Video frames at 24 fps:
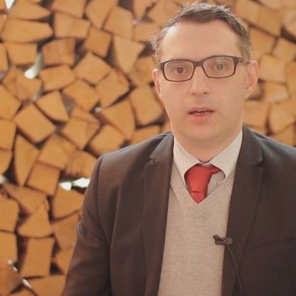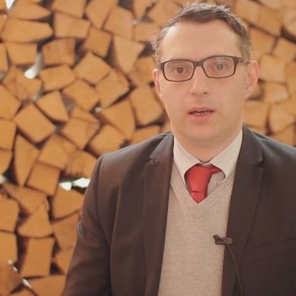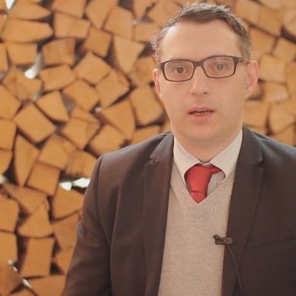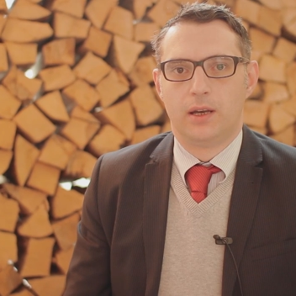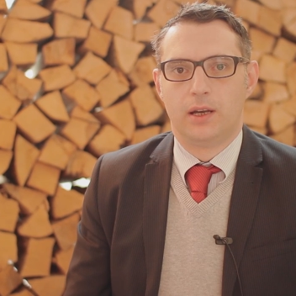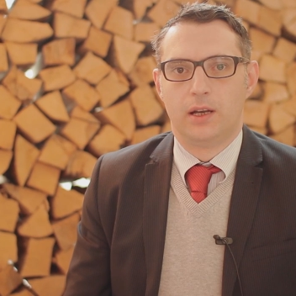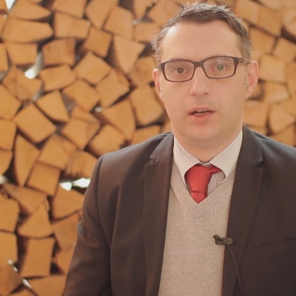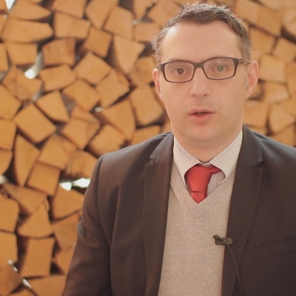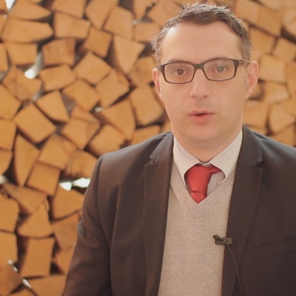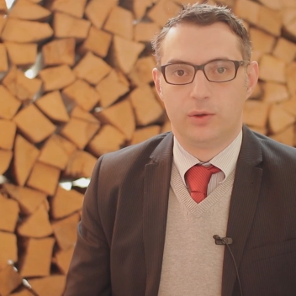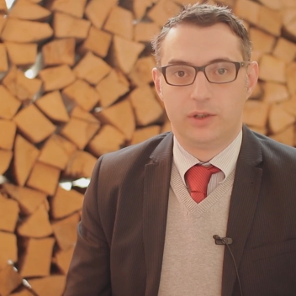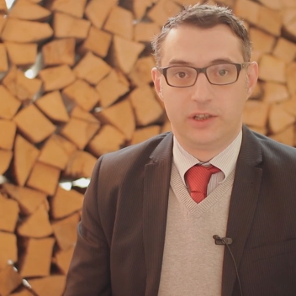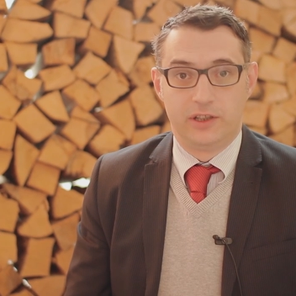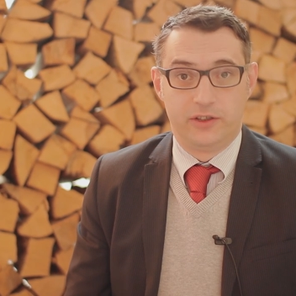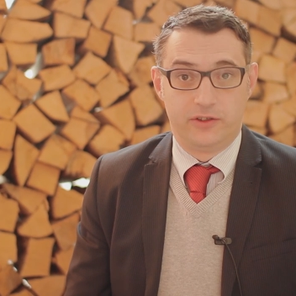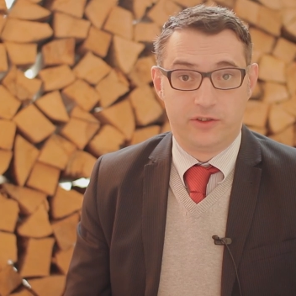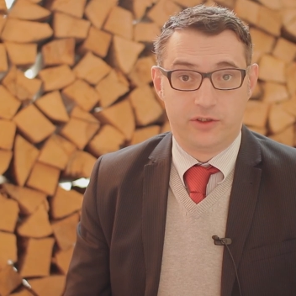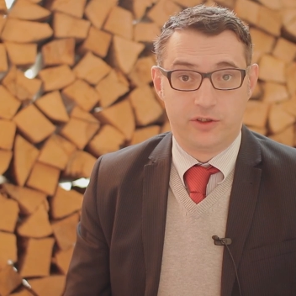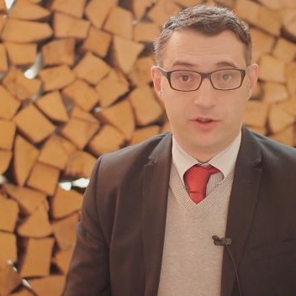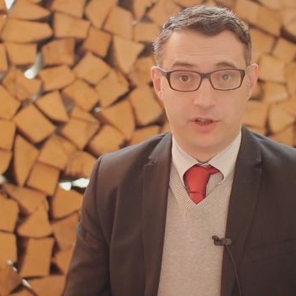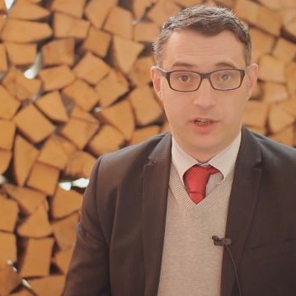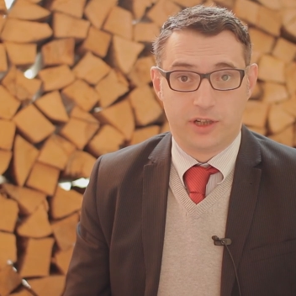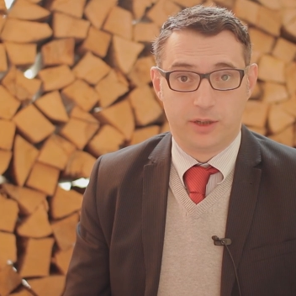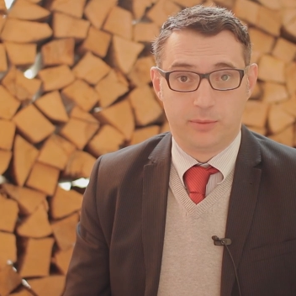Hello, ladies
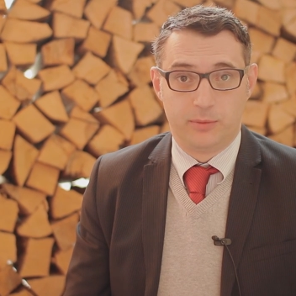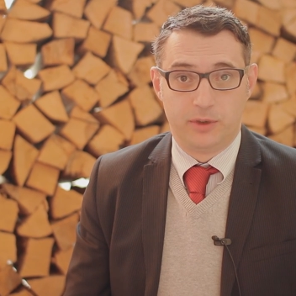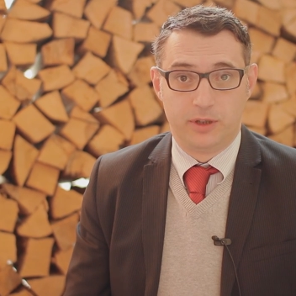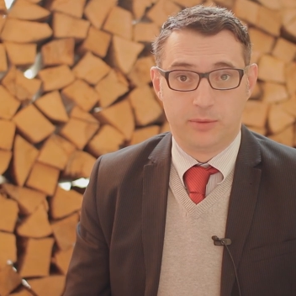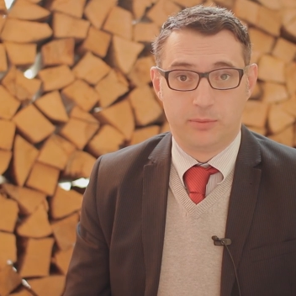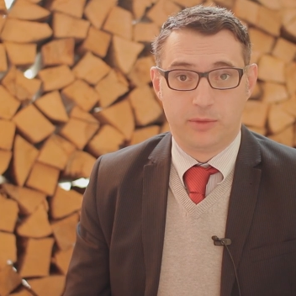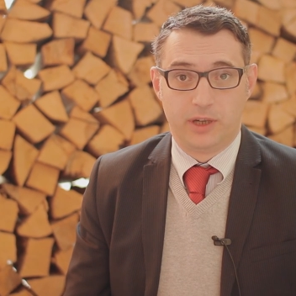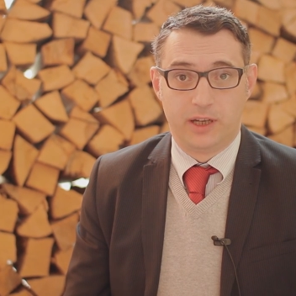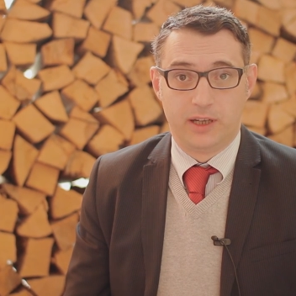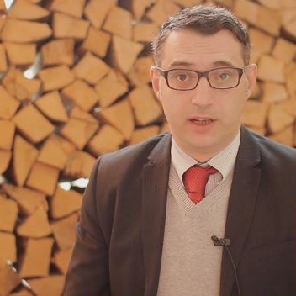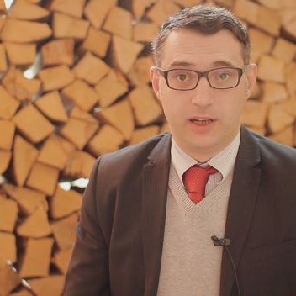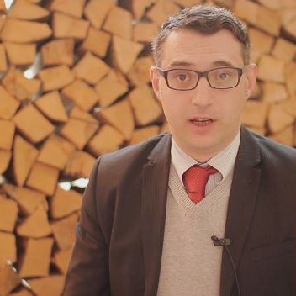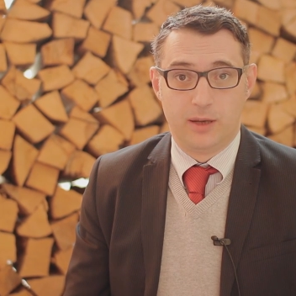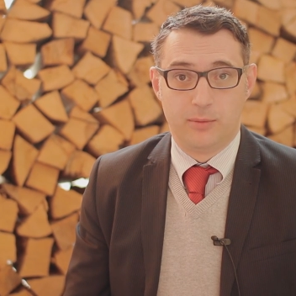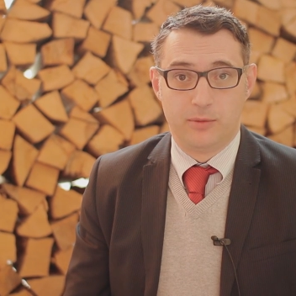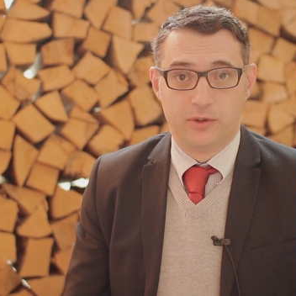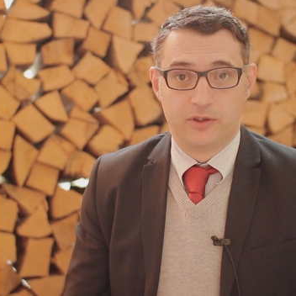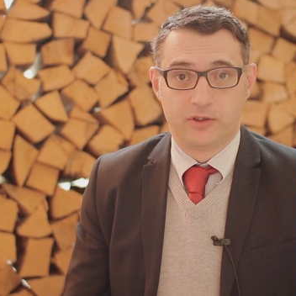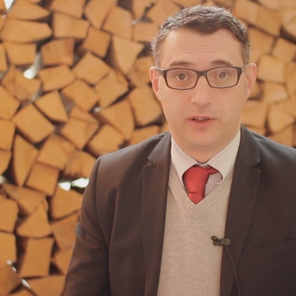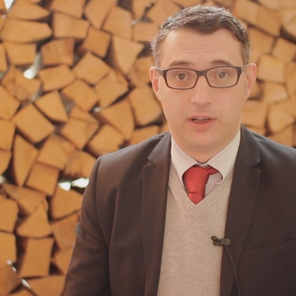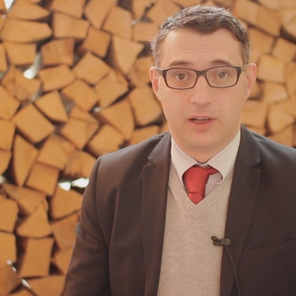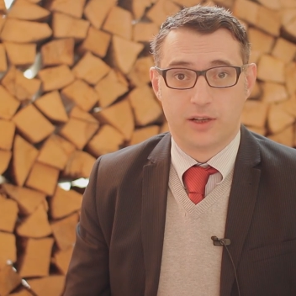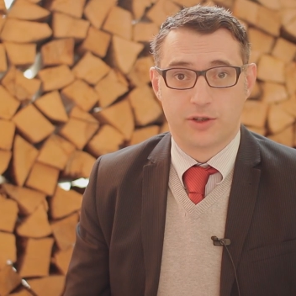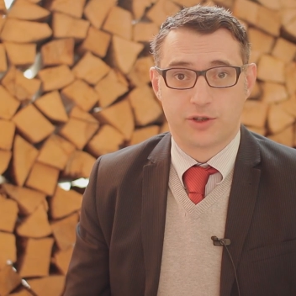and gentlemen. My name
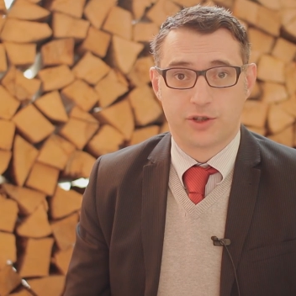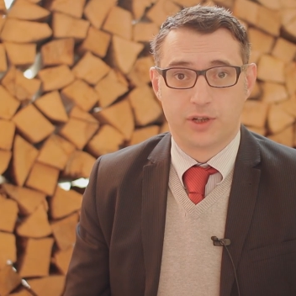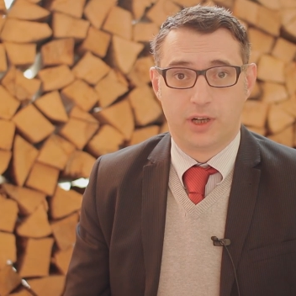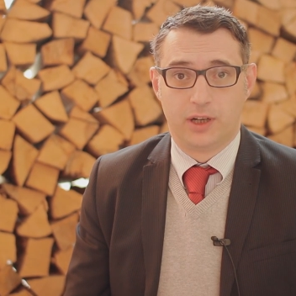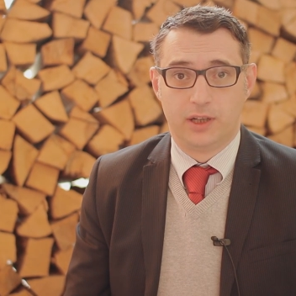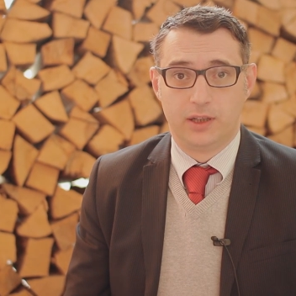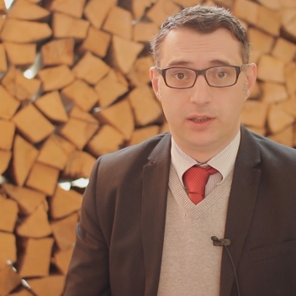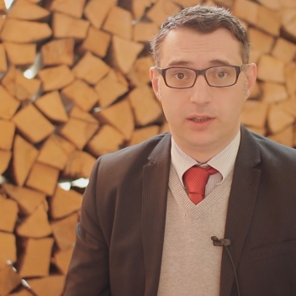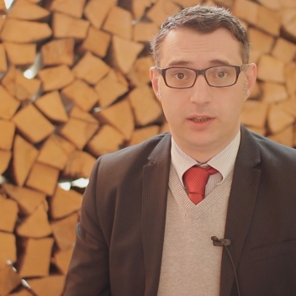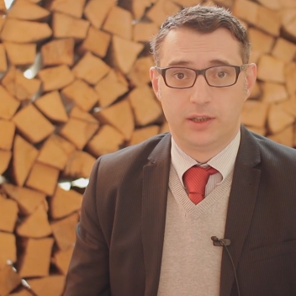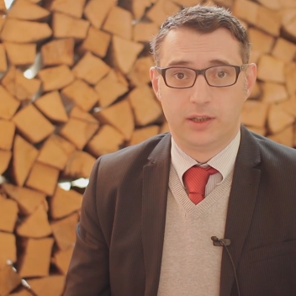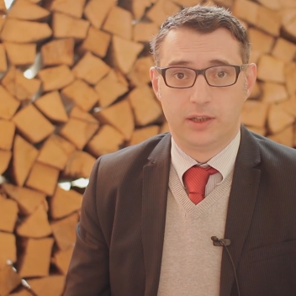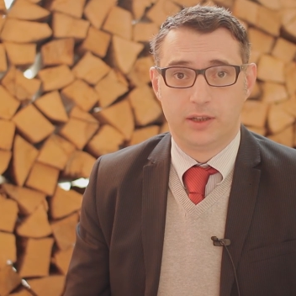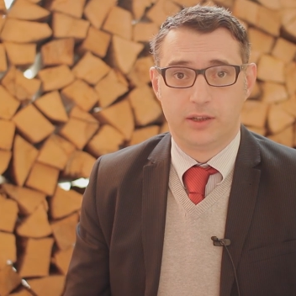is Lars Schall,